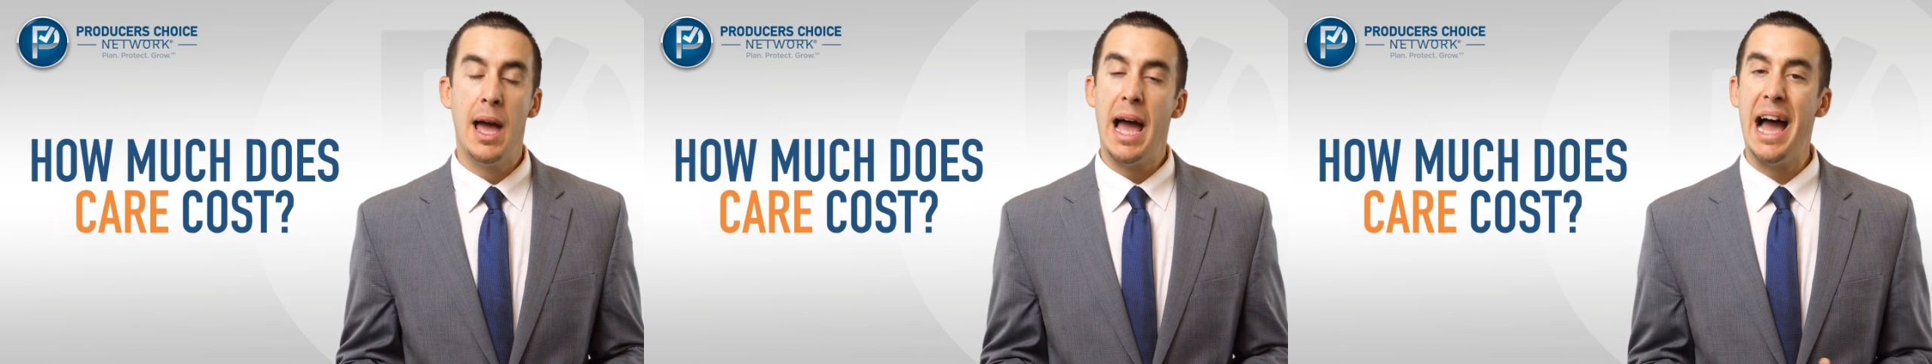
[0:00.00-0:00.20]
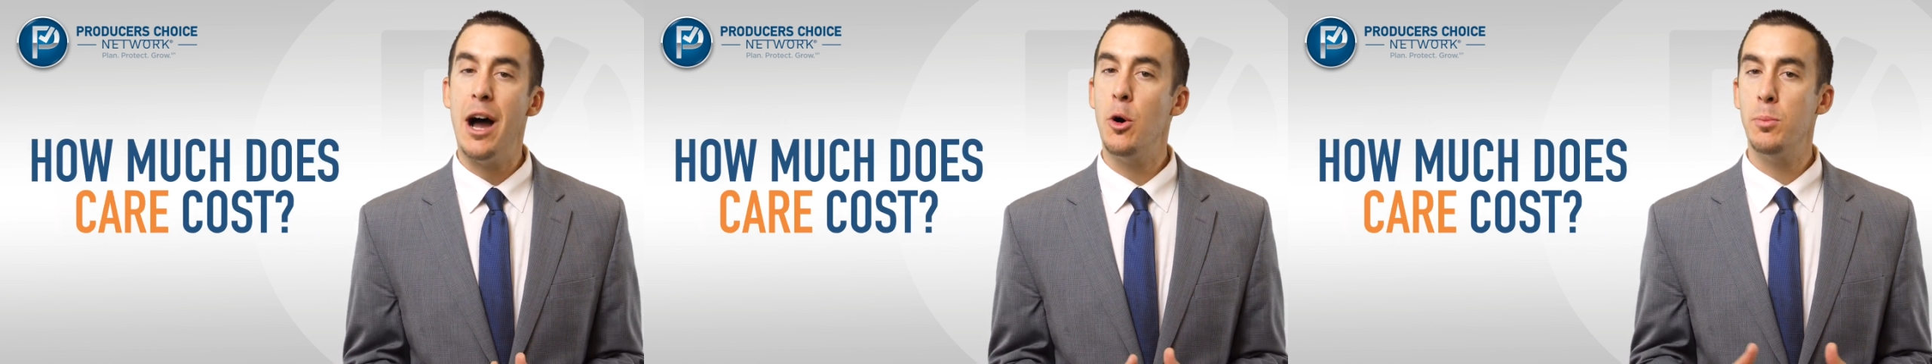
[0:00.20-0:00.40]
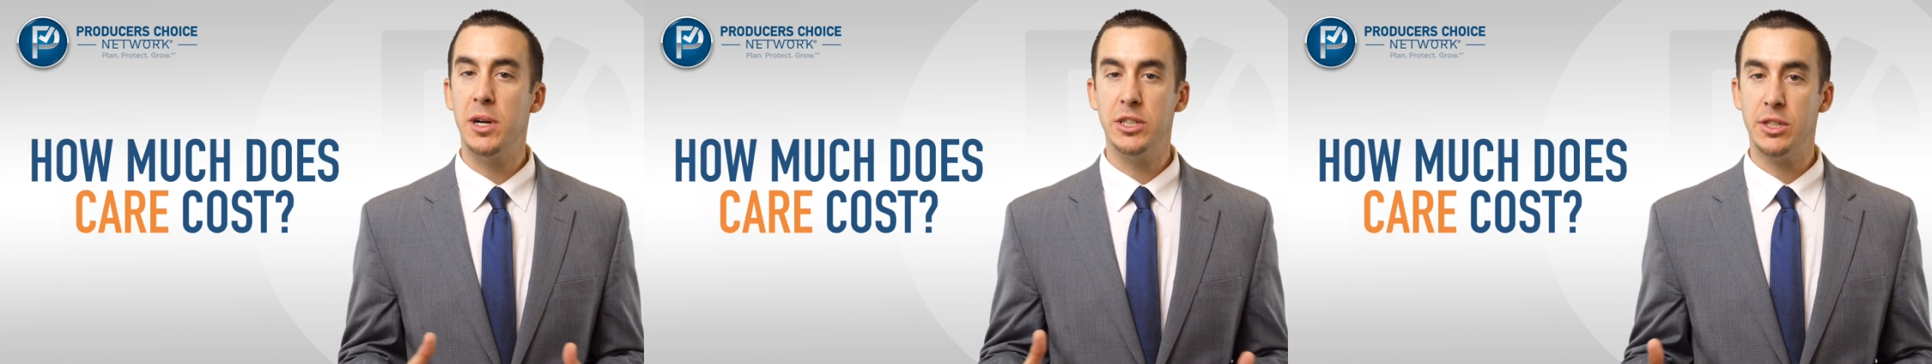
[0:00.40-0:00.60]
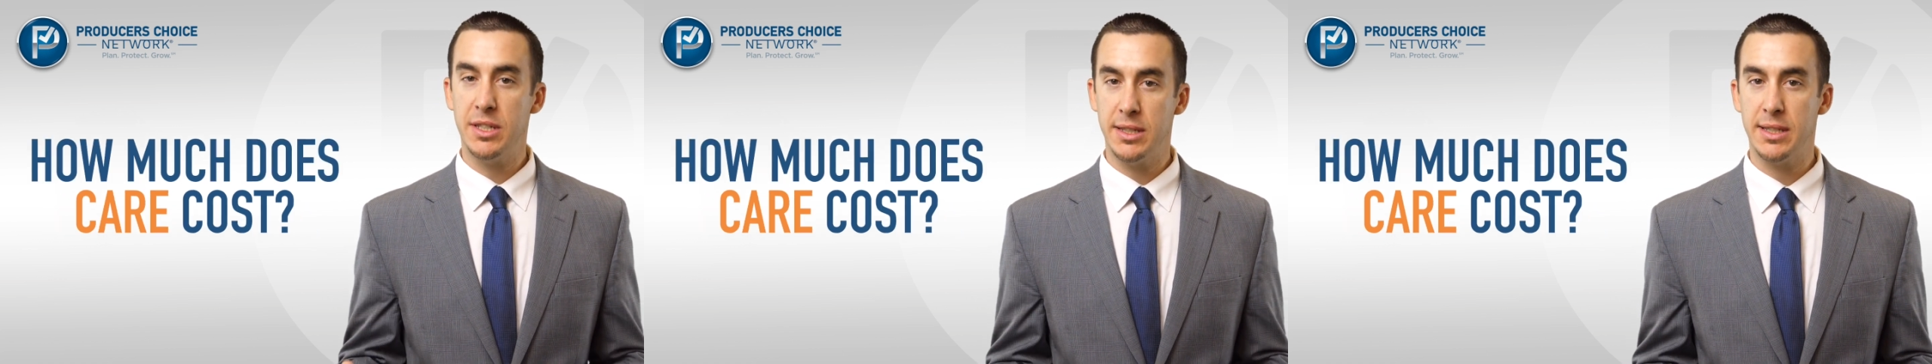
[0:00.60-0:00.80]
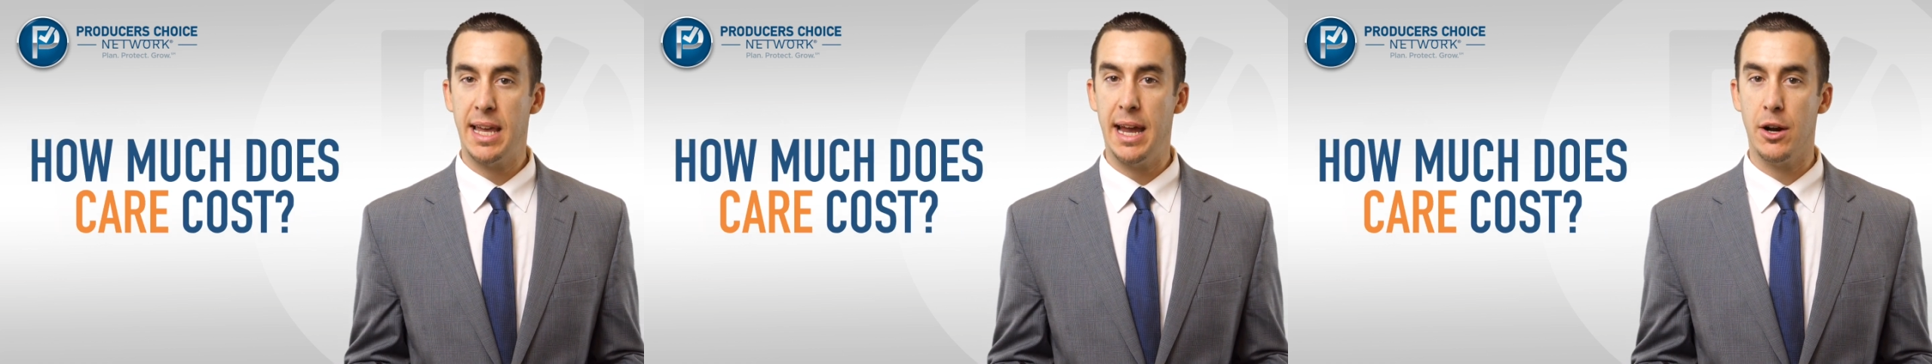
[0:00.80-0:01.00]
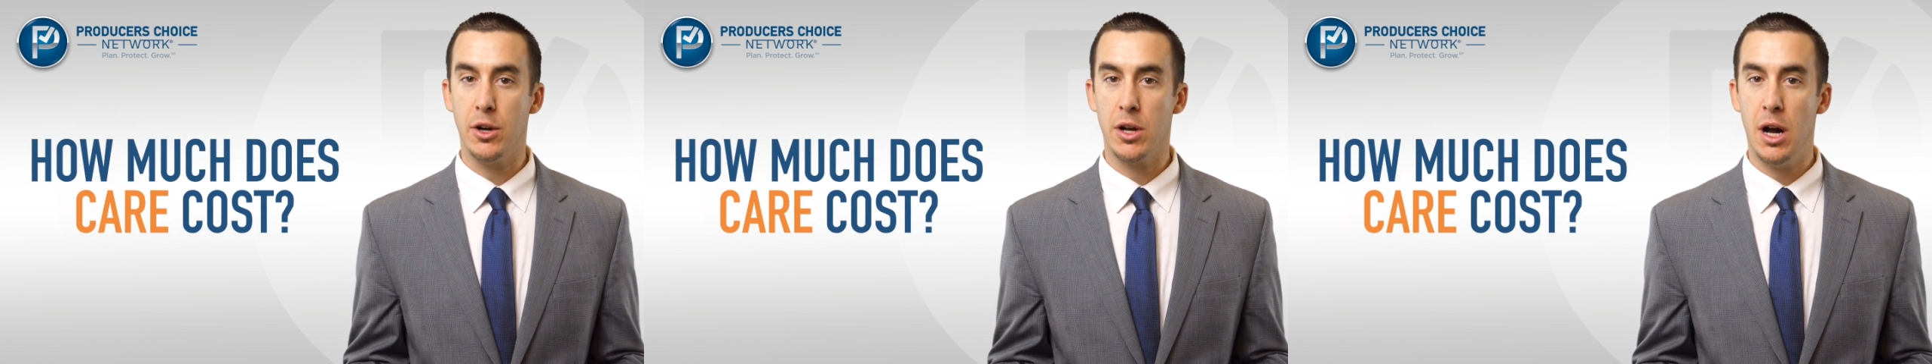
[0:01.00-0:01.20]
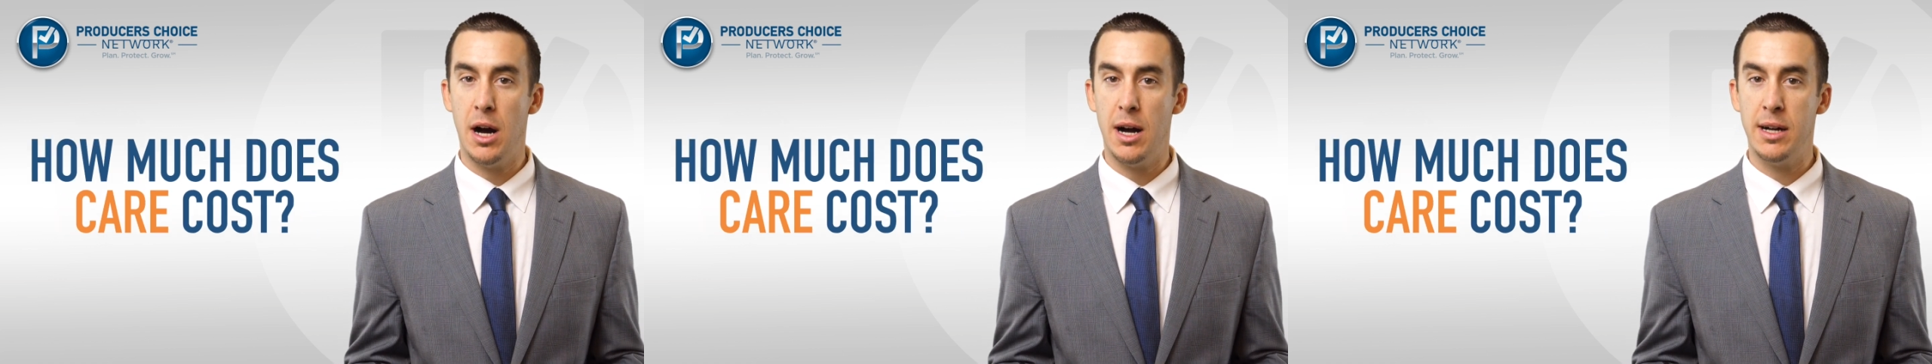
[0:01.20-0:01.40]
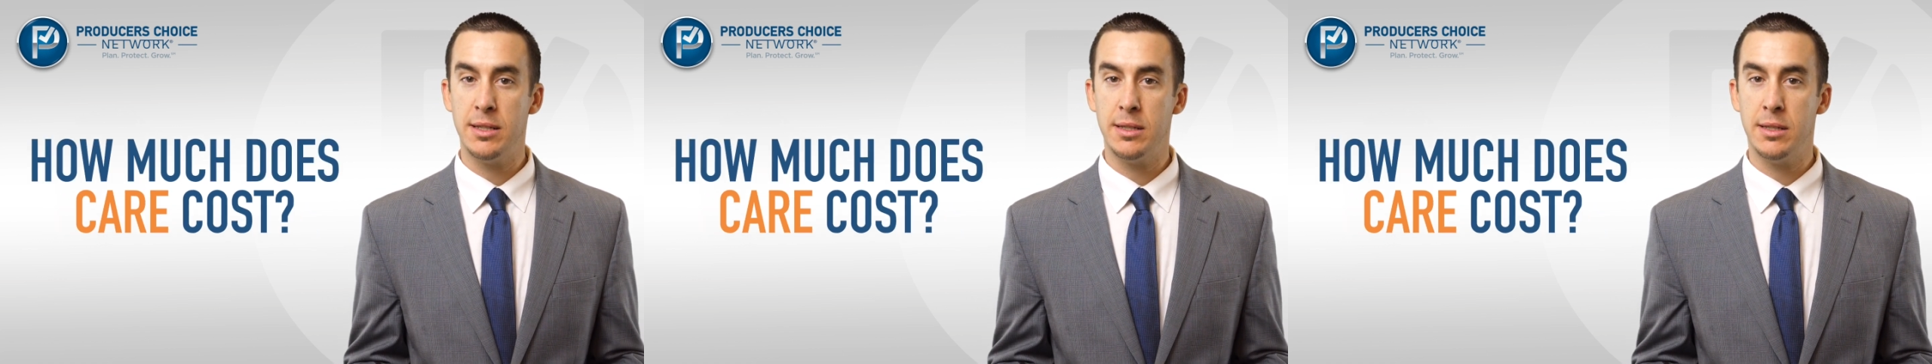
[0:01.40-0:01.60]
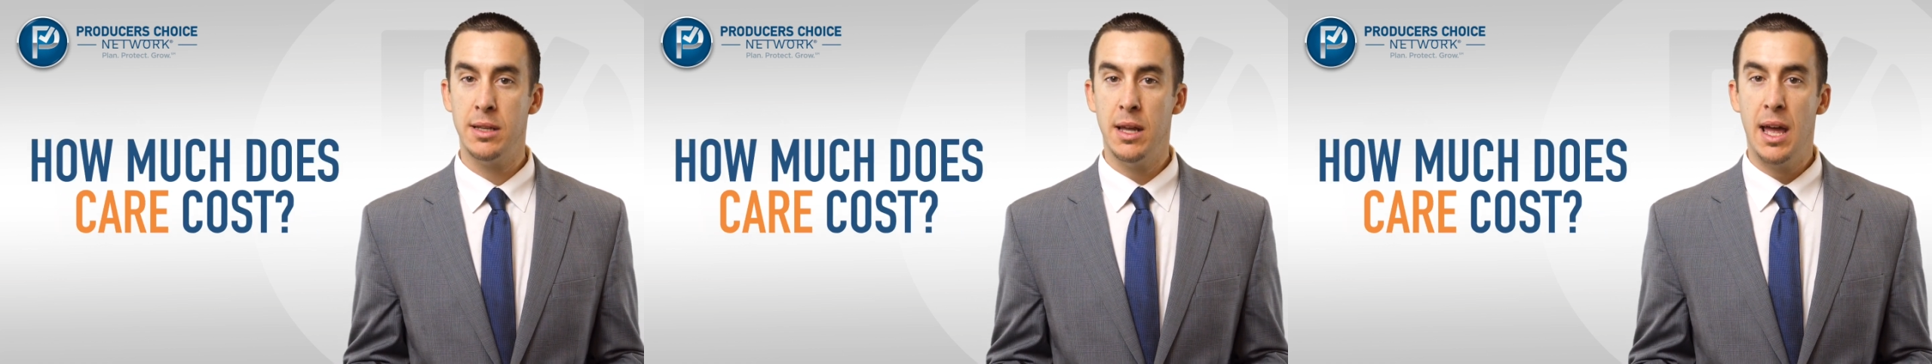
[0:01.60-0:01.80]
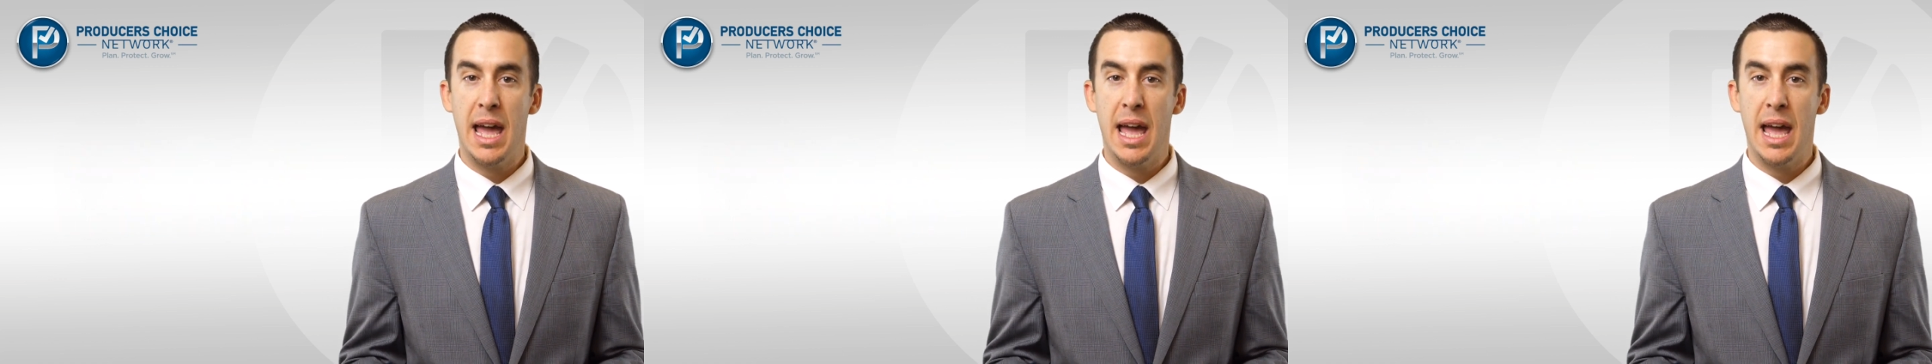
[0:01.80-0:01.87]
how much does care cost,